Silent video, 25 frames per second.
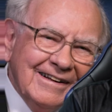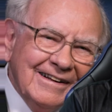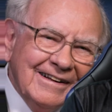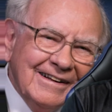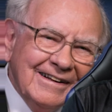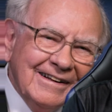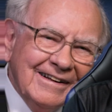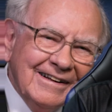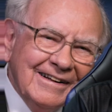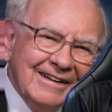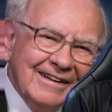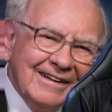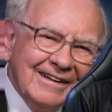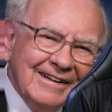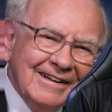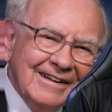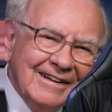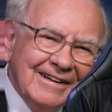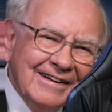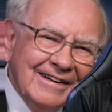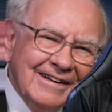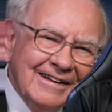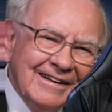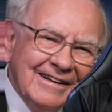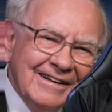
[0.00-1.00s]

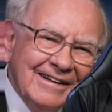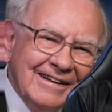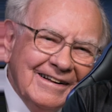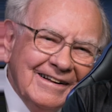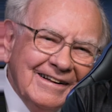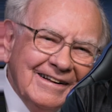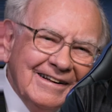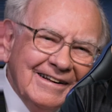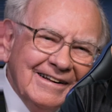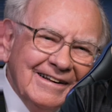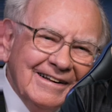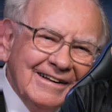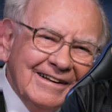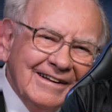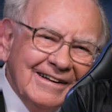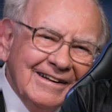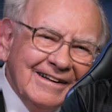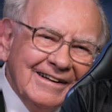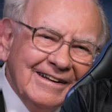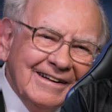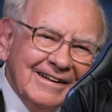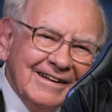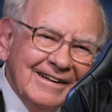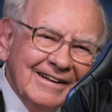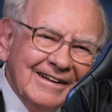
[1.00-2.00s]

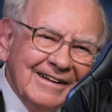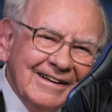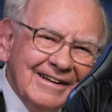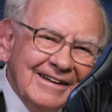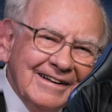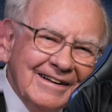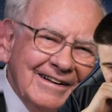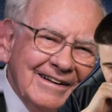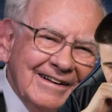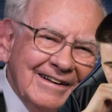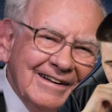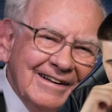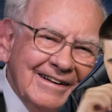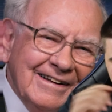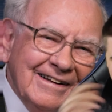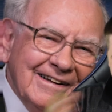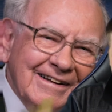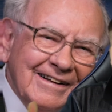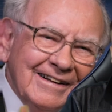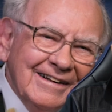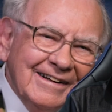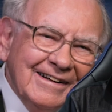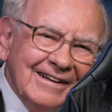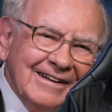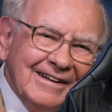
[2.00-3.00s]

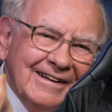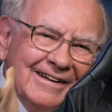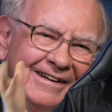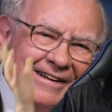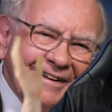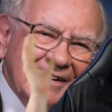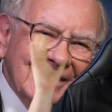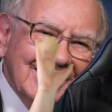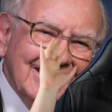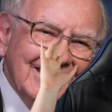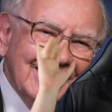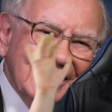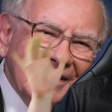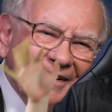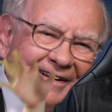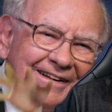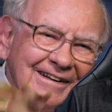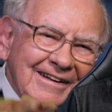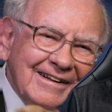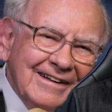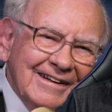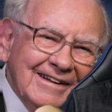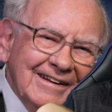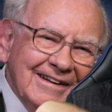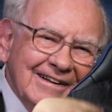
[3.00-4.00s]

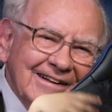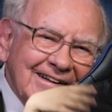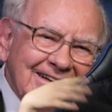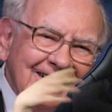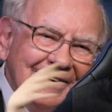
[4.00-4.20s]
(silent)